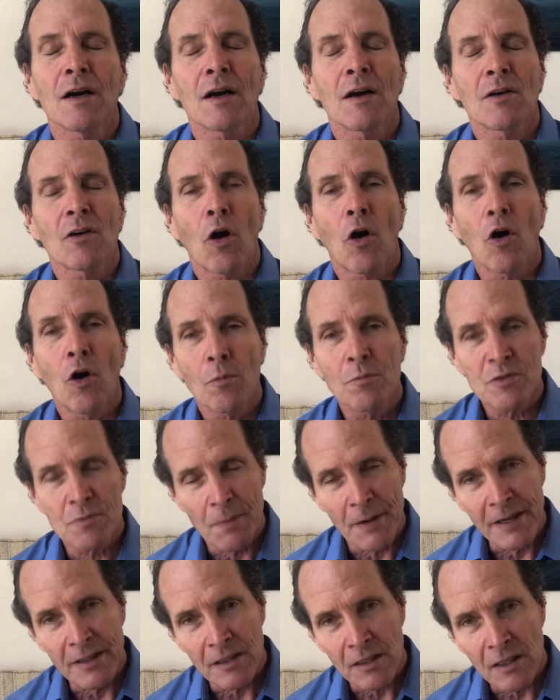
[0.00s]
homes
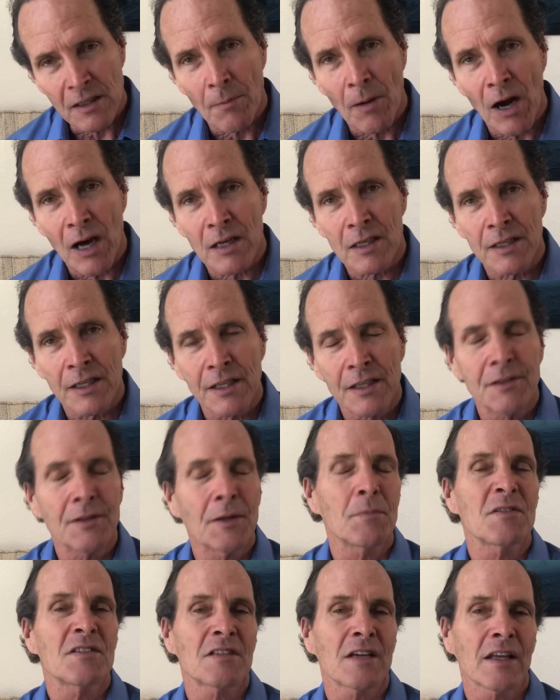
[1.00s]
being a commodity, them
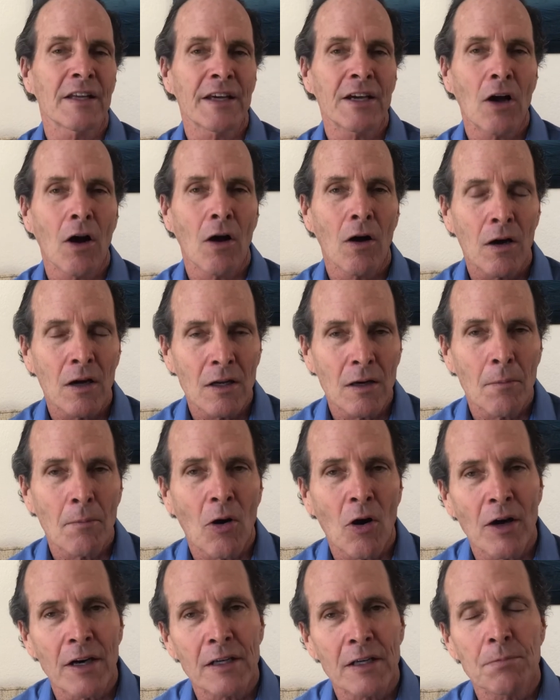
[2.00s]
selling on a
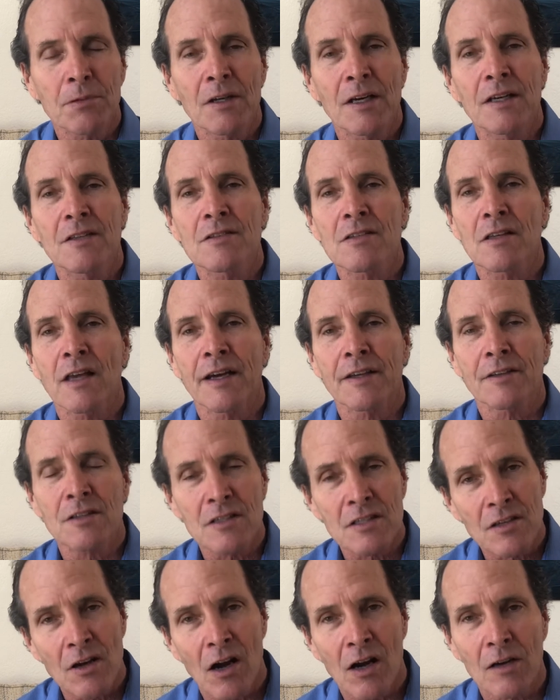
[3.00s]
marketplace like the
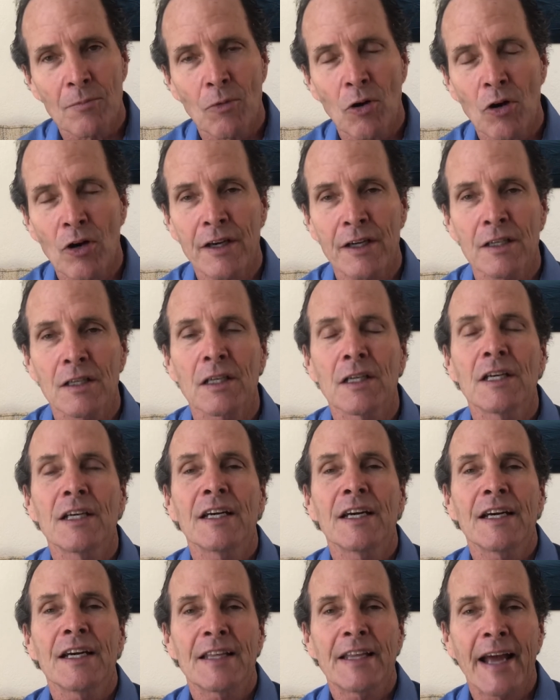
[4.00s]
stock market,
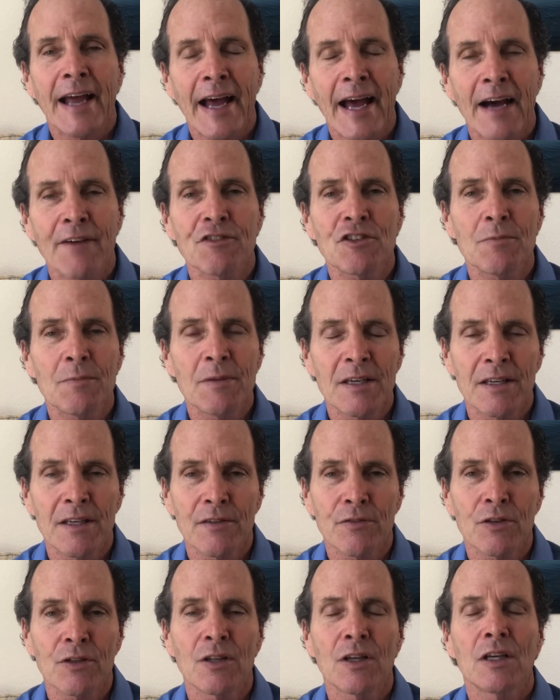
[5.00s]
they have to be
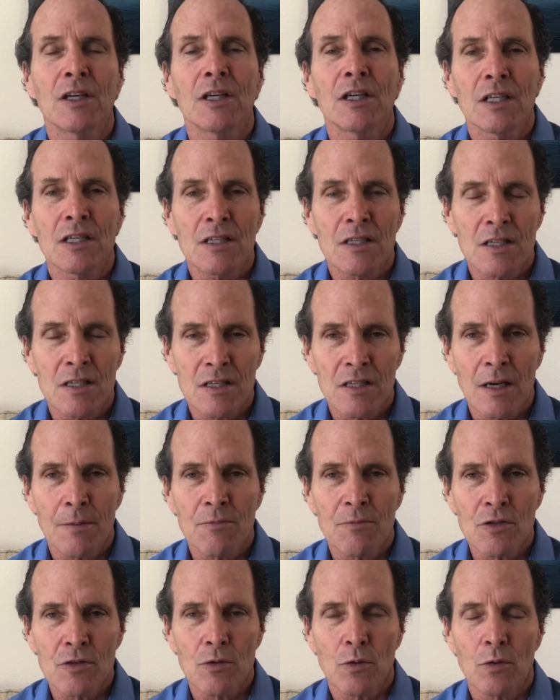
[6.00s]
given some
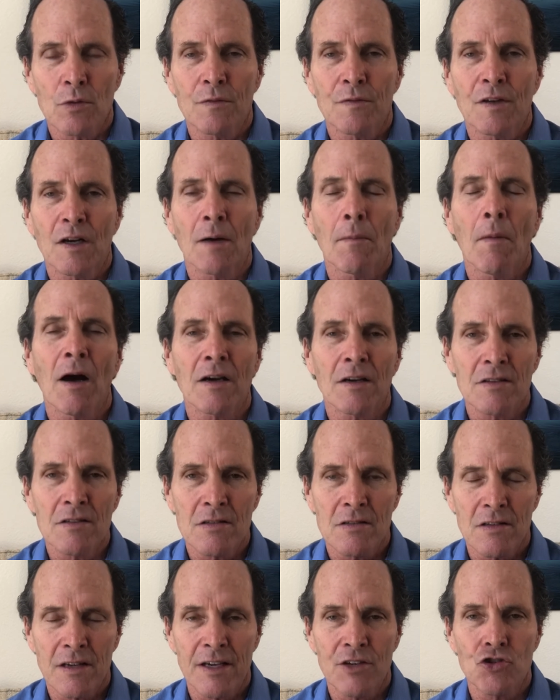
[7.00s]
sort of
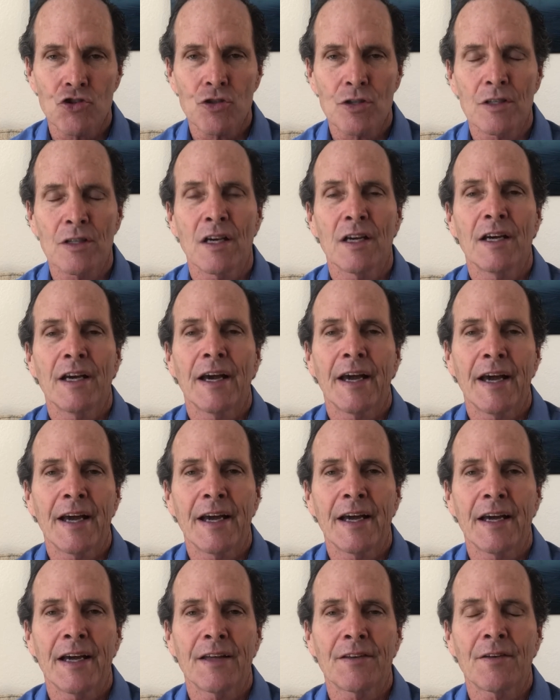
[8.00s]
commoditization
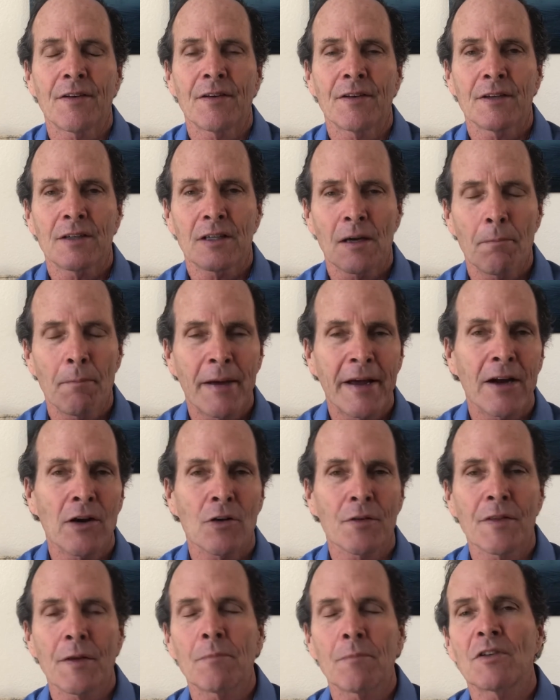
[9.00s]
and compare
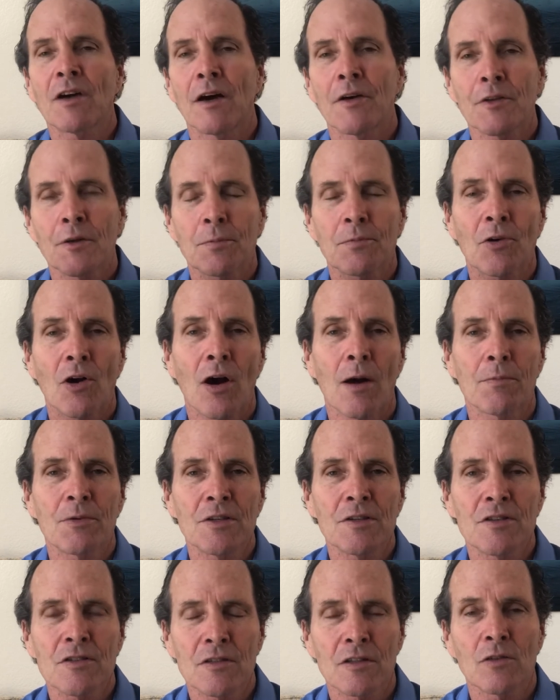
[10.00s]
them to other
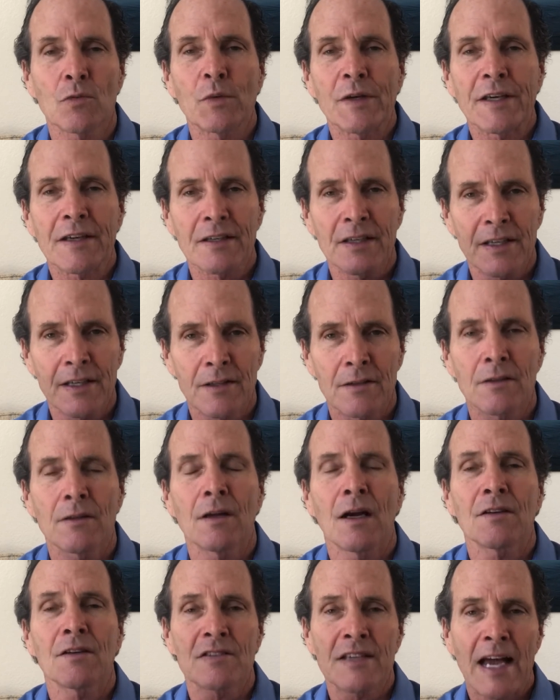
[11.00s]
properties so that we can
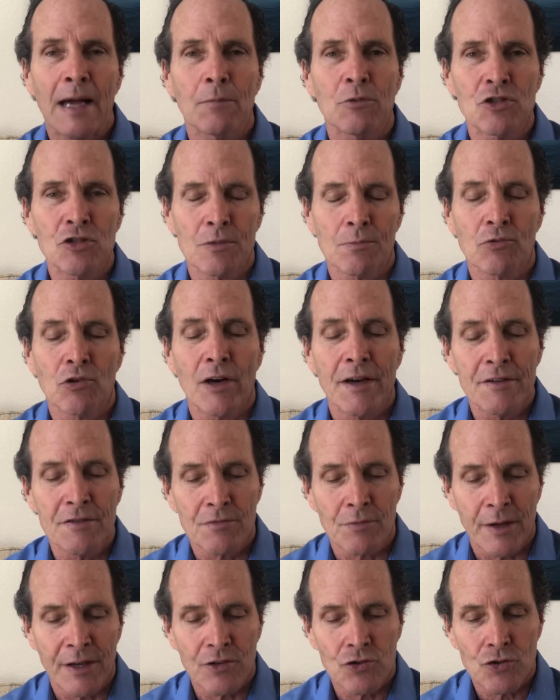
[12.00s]
establish a price
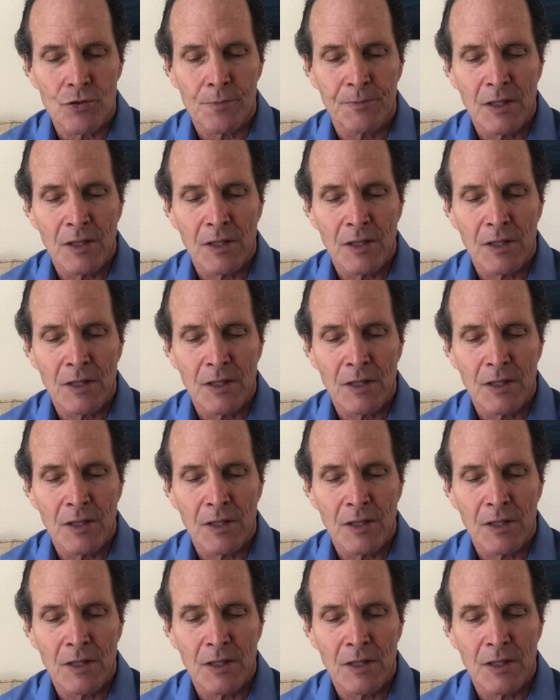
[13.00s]
range.